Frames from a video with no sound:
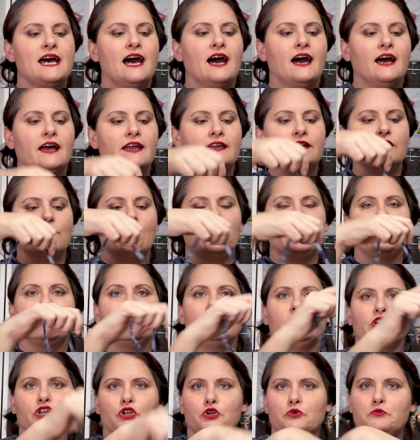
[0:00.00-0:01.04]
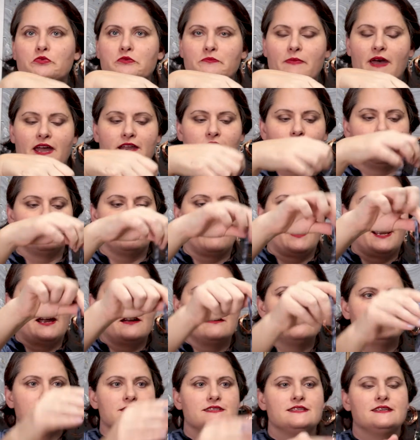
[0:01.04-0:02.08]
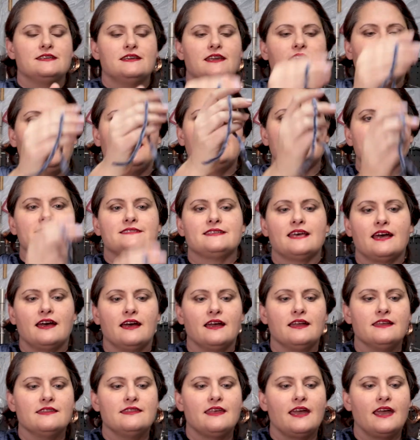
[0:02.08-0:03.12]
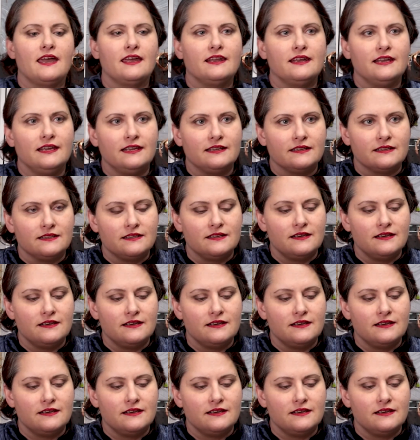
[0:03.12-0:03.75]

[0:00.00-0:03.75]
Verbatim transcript: tie, go ahead and loop back around and tie that in a